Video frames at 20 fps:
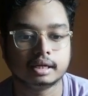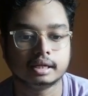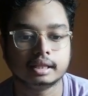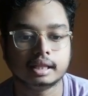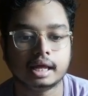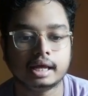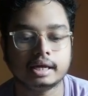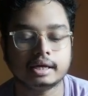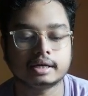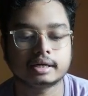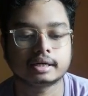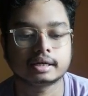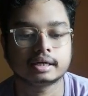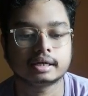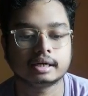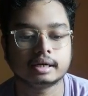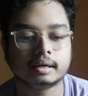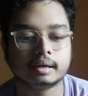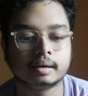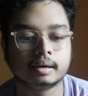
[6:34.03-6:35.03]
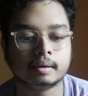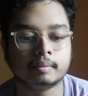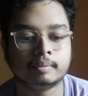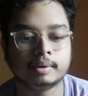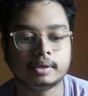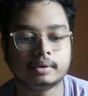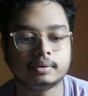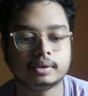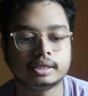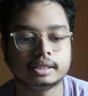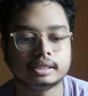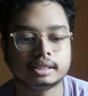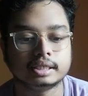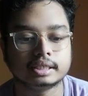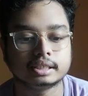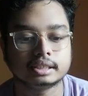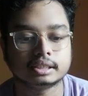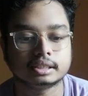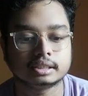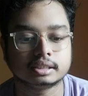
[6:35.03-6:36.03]
like between
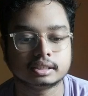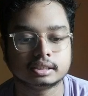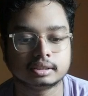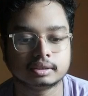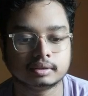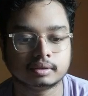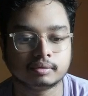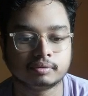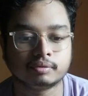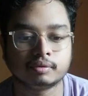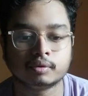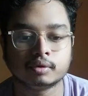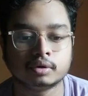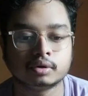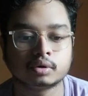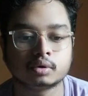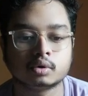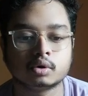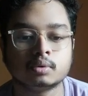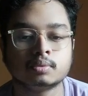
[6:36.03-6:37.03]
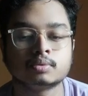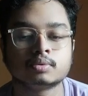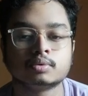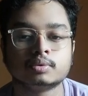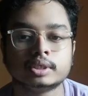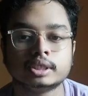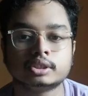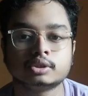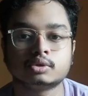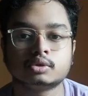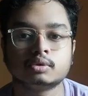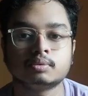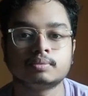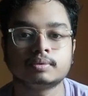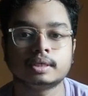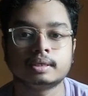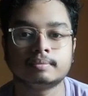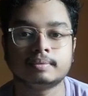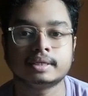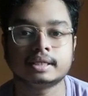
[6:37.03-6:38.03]
this four group, which group
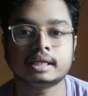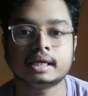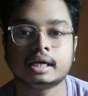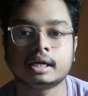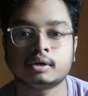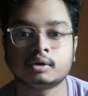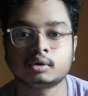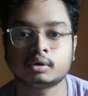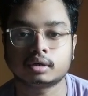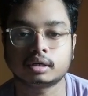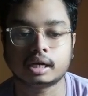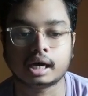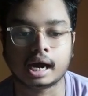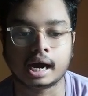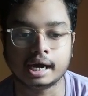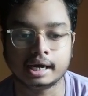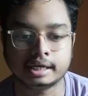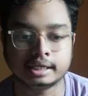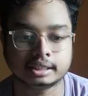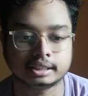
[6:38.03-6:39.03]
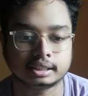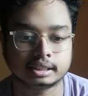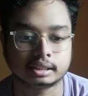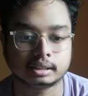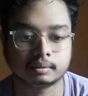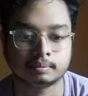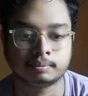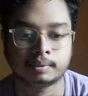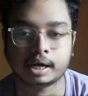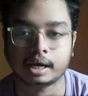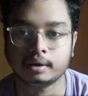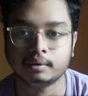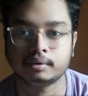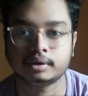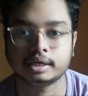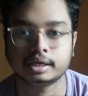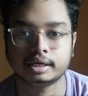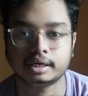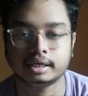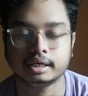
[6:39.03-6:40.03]
will be the highest
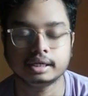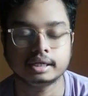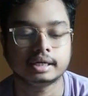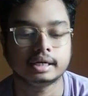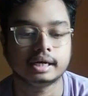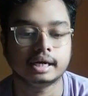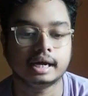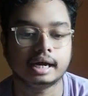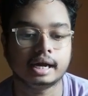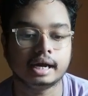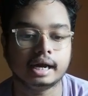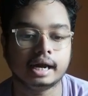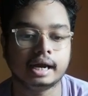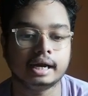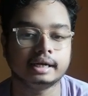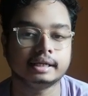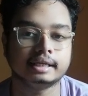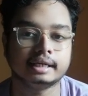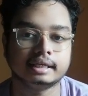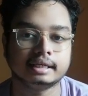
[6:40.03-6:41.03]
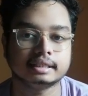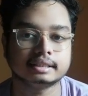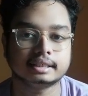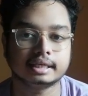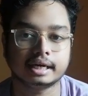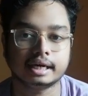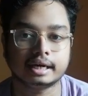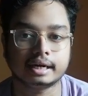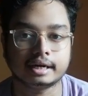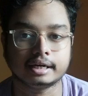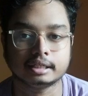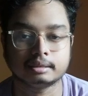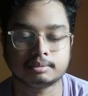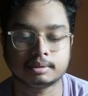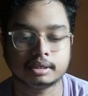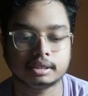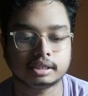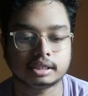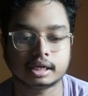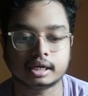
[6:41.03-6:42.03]
priority, and then the second highest
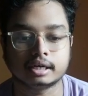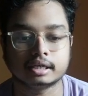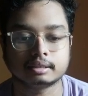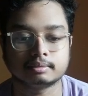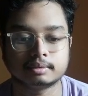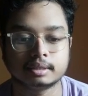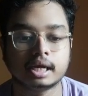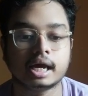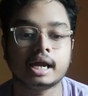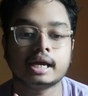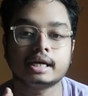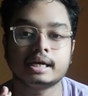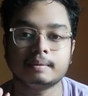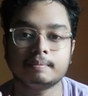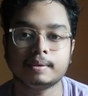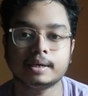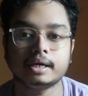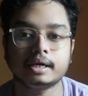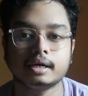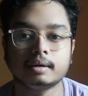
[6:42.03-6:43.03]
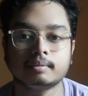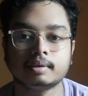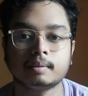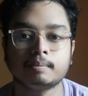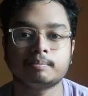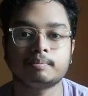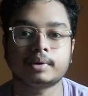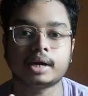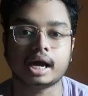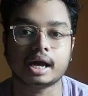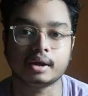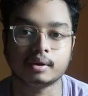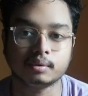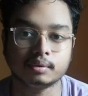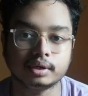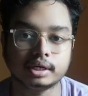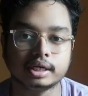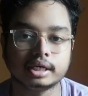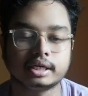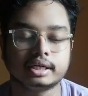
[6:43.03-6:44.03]
priority, third highest priority, and depending on the
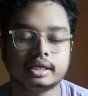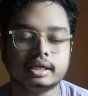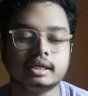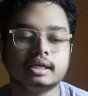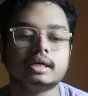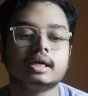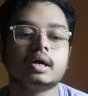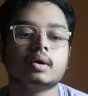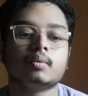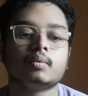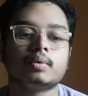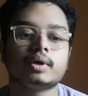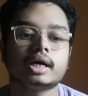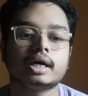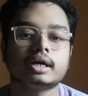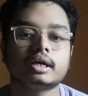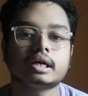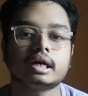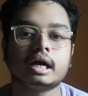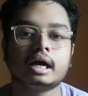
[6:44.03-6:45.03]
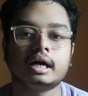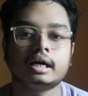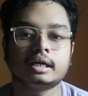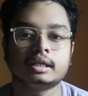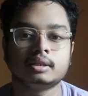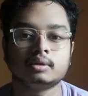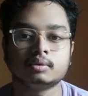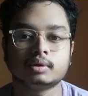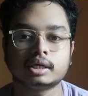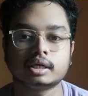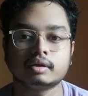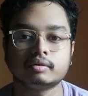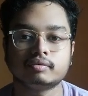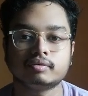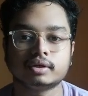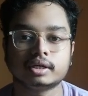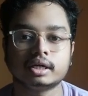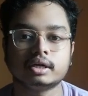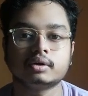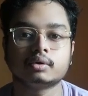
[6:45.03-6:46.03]
priority we are looking
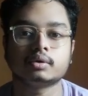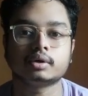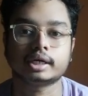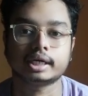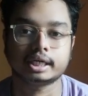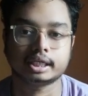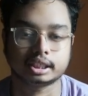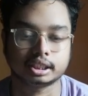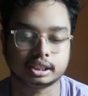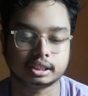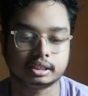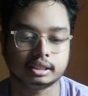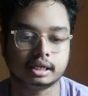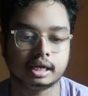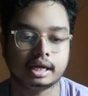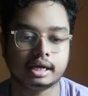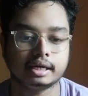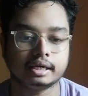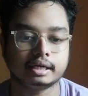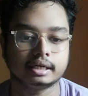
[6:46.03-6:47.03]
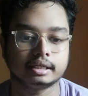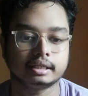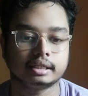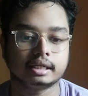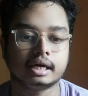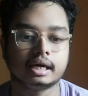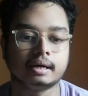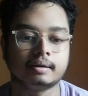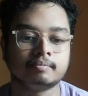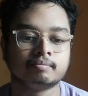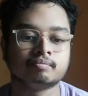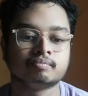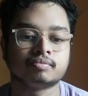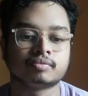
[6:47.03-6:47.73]
for a rotation, like the